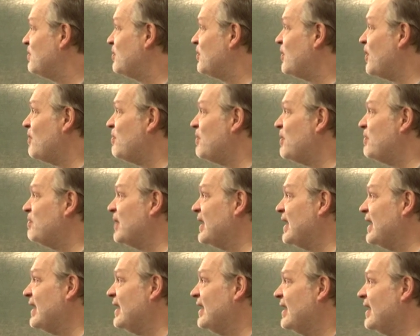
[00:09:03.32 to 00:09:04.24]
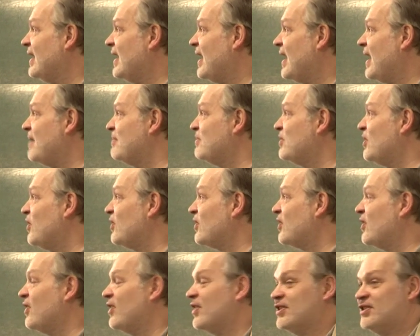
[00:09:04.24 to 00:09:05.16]
probably I'm
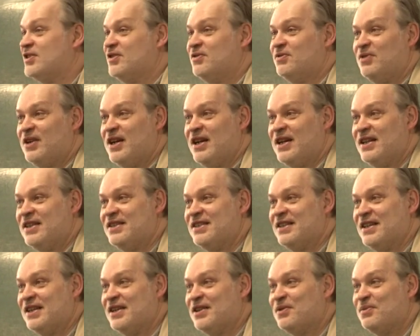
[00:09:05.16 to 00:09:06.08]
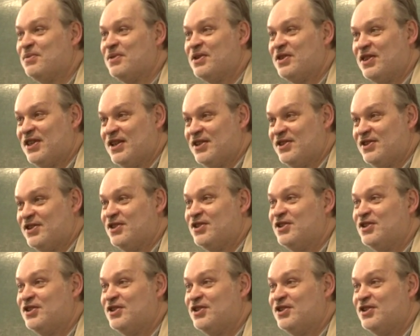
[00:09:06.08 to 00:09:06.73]
not going to really deal with this.